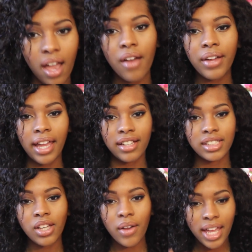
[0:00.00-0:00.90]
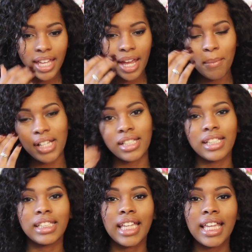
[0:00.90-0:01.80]
Okay, so again, I
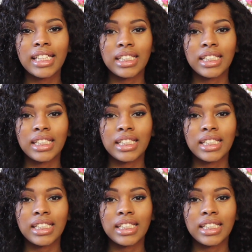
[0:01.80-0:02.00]
mentioned this again.